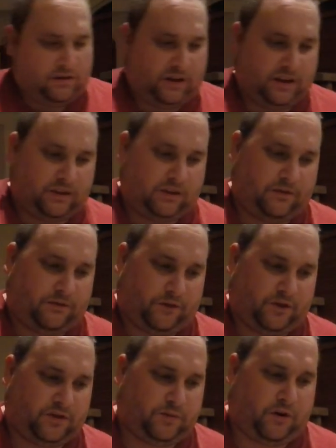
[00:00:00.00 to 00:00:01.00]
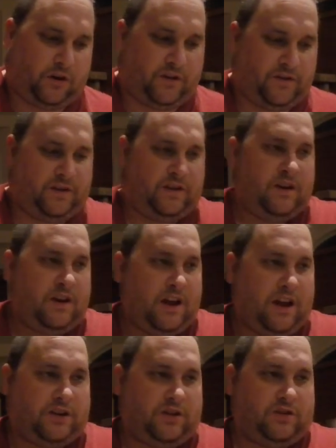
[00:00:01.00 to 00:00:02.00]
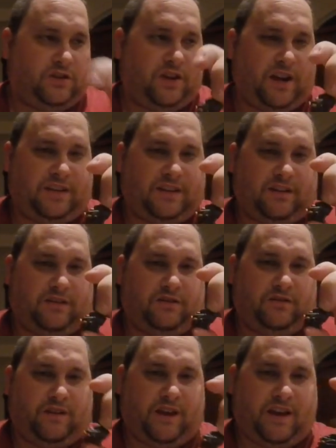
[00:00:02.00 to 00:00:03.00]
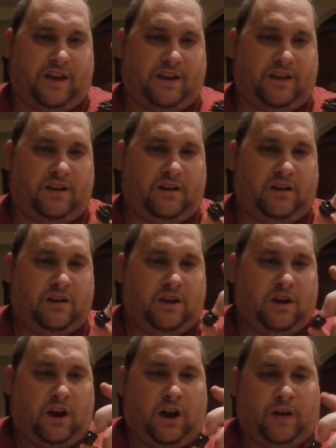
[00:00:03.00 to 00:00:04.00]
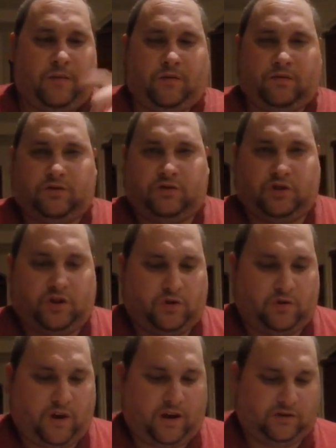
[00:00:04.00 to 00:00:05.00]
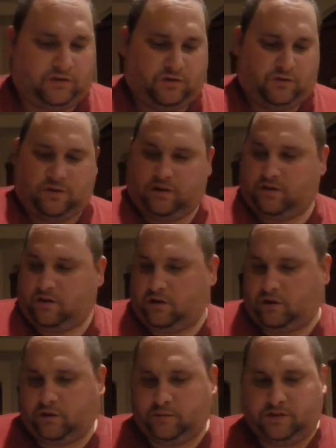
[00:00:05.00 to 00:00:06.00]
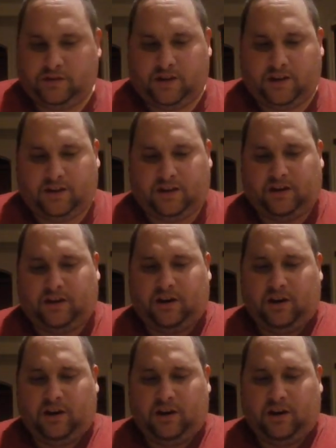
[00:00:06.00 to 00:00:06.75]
like the first part of it. I showed you guys how to do the head. I'm going to show you how to do one of the arms, and then